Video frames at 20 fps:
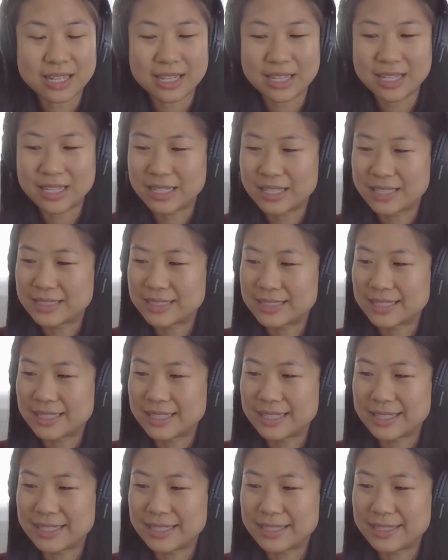and I
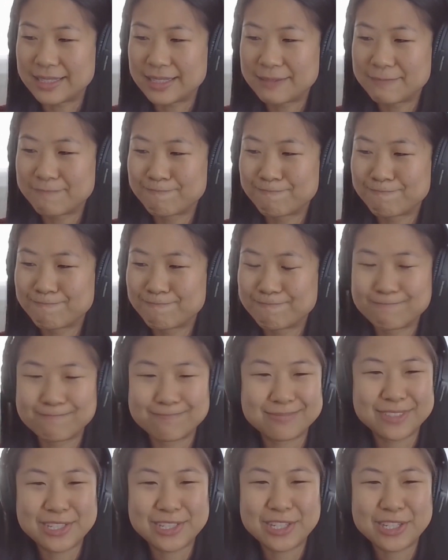said,
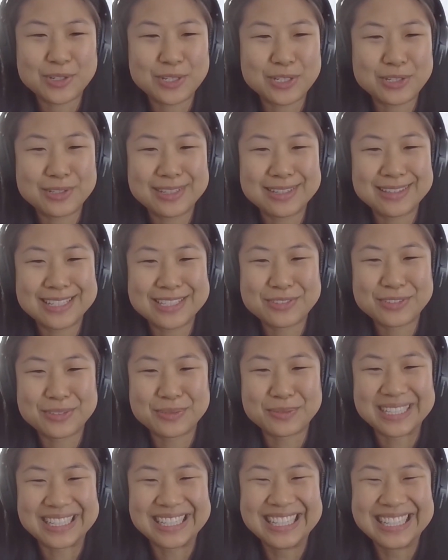"No, I don't think that's
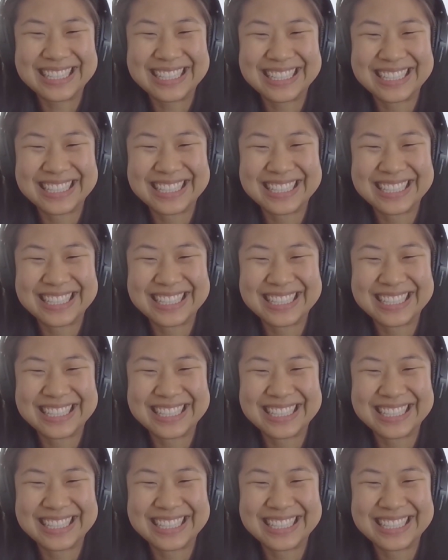for me."